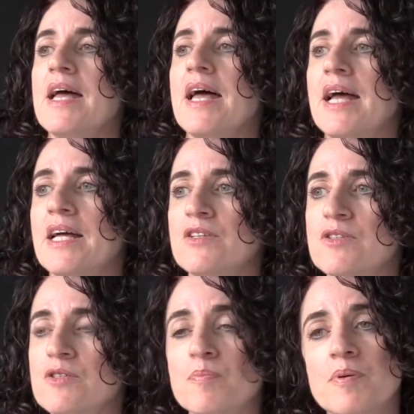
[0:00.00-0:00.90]
And
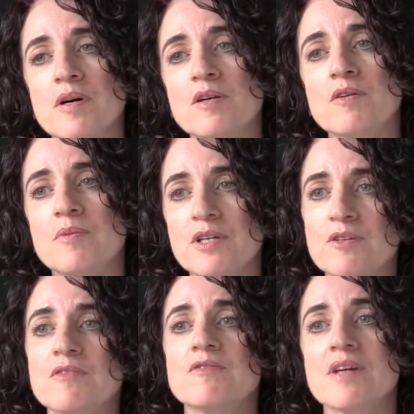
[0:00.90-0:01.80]
so part of what
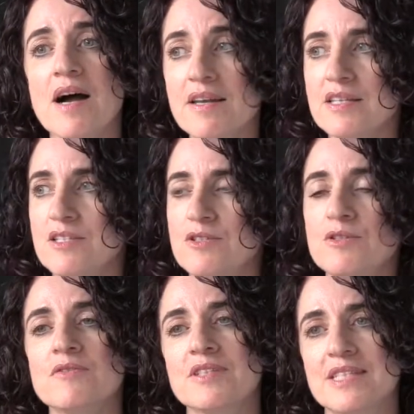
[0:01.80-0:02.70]
you've done is
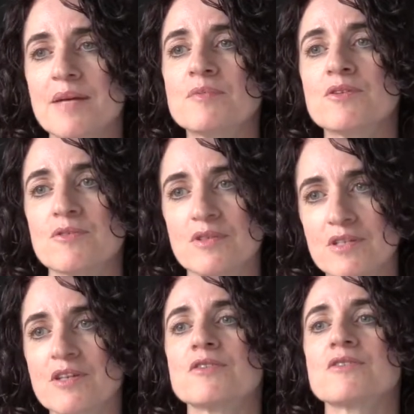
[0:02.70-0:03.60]
you've adapted to the
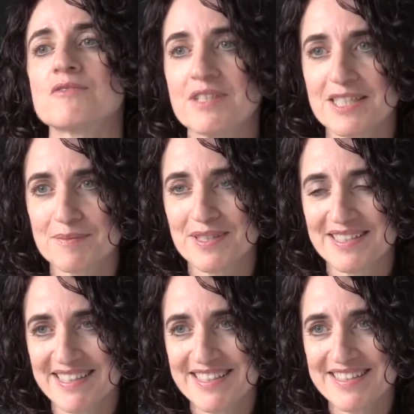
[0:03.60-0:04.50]
cultural
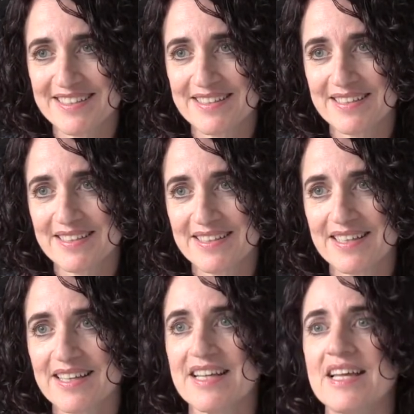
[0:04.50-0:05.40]
expectation.
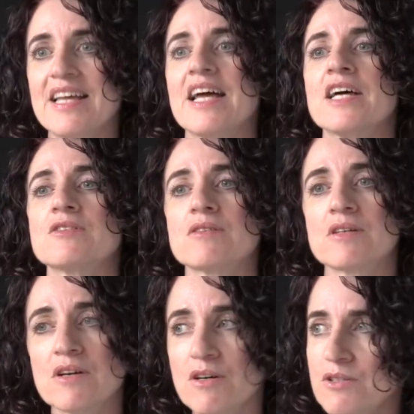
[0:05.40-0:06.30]
And so the
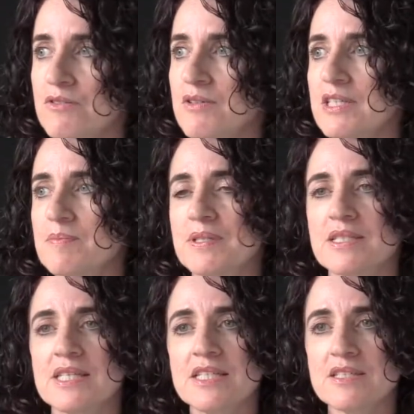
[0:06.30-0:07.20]
cultural
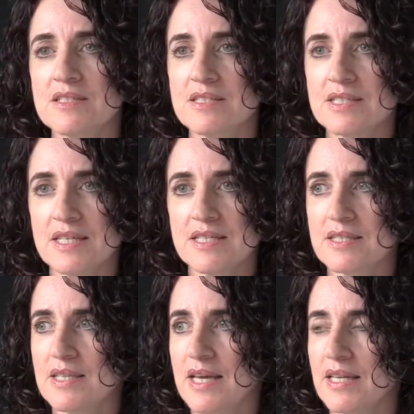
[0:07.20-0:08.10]
expectation says
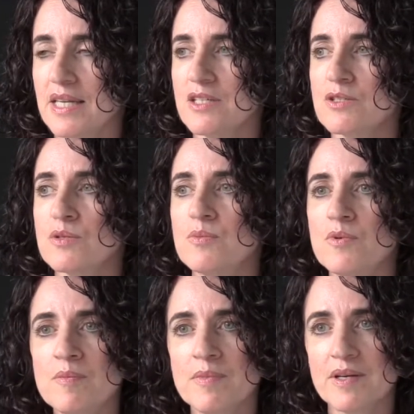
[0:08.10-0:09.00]
that as a
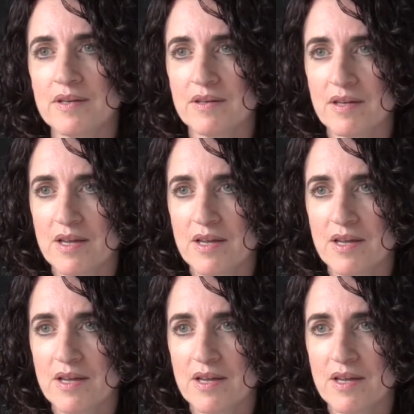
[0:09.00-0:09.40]
woman,